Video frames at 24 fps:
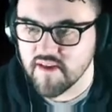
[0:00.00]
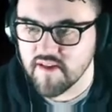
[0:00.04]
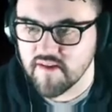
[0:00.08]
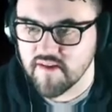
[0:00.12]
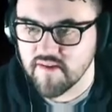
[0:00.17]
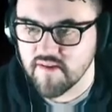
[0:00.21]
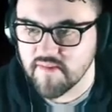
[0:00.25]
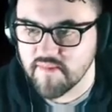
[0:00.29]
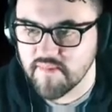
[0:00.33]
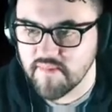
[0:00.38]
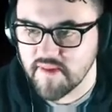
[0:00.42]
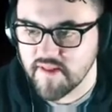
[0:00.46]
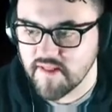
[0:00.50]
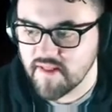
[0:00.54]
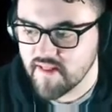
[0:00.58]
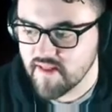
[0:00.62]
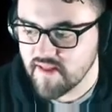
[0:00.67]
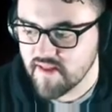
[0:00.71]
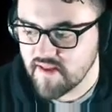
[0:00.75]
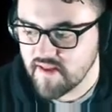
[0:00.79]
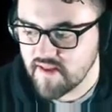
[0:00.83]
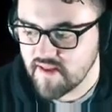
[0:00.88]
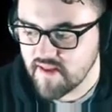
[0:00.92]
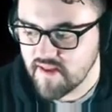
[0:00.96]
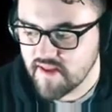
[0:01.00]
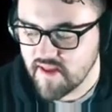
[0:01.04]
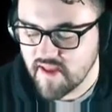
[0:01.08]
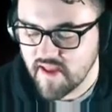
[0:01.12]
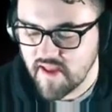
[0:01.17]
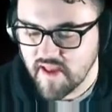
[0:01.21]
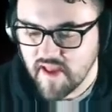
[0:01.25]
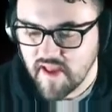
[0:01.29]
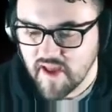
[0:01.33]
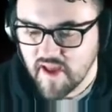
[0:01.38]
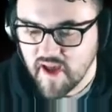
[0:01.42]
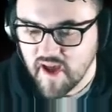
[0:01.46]
You know what I mean?
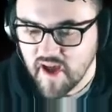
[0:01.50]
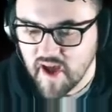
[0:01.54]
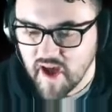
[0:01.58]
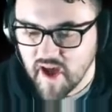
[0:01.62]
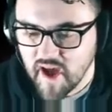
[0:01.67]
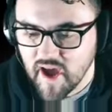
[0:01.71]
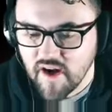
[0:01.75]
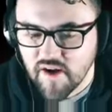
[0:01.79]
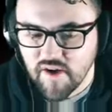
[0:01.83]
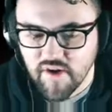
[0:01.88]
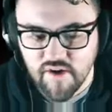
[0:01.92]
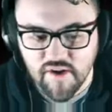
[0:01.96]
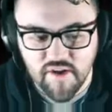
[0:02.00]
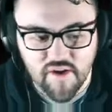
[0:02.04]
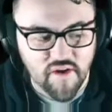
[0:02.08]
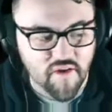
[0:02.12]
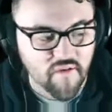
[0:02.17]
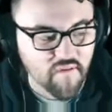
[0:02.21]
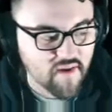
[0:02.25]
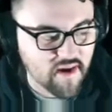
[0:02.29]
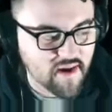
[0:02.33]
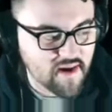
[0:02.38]
I don't know.